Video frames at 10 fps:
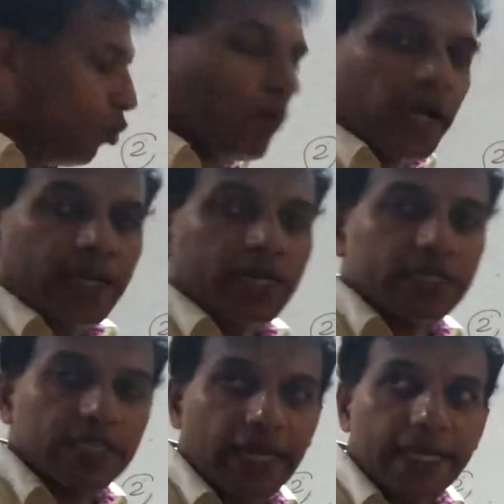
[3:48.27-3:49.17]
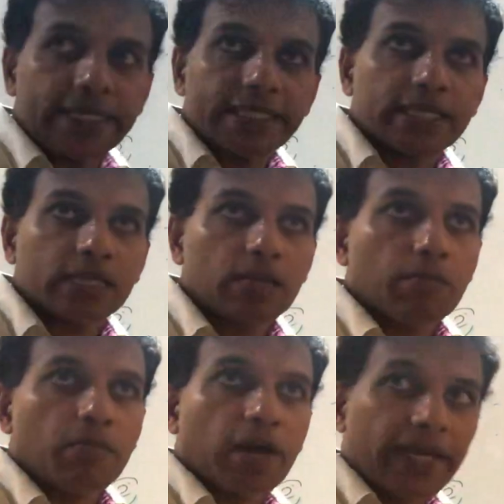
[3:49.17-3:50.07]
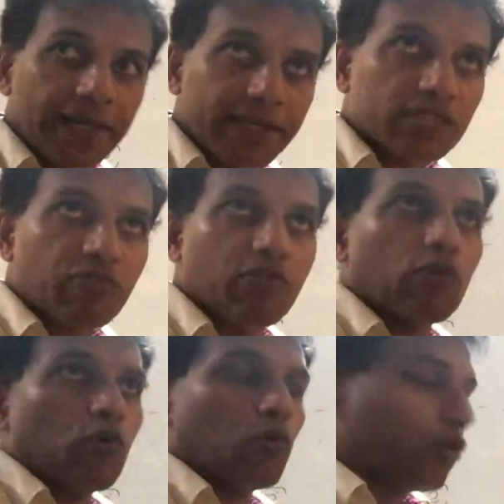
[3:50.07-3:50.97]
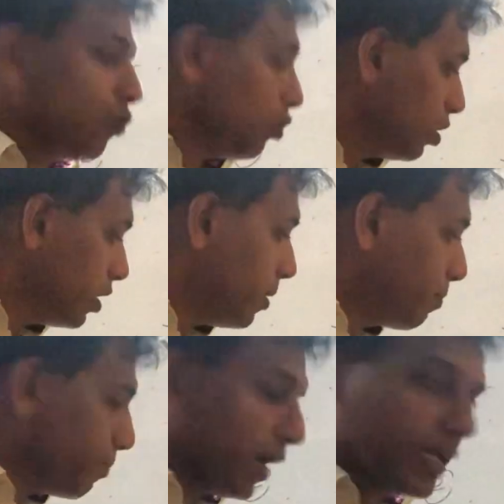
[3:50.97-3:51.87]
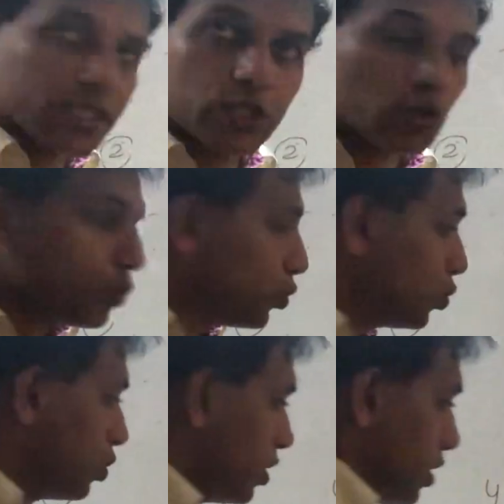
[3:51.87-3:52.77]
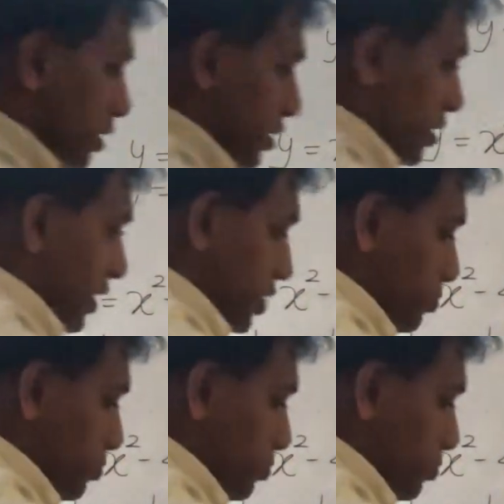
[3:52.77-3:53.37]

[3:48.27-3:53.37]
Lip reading: minus 8 minus 4 plus 2, that is